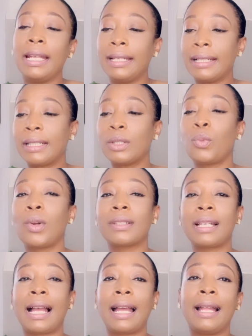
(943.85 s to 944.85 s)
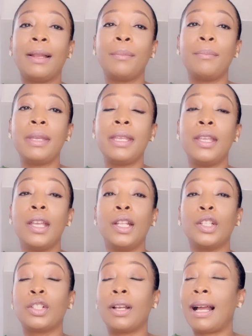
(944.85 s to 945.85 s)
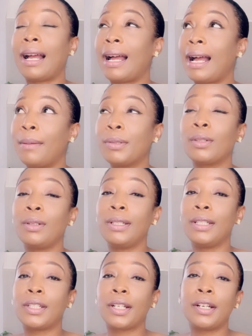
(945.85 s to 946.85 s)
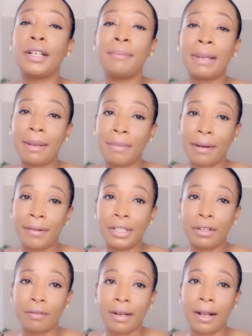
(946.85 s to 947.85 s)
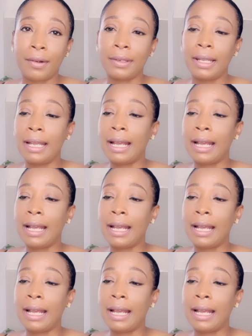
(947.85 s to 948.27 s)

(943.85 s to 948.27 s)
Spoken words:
This is what's helped me to absolutely turn my marriage around.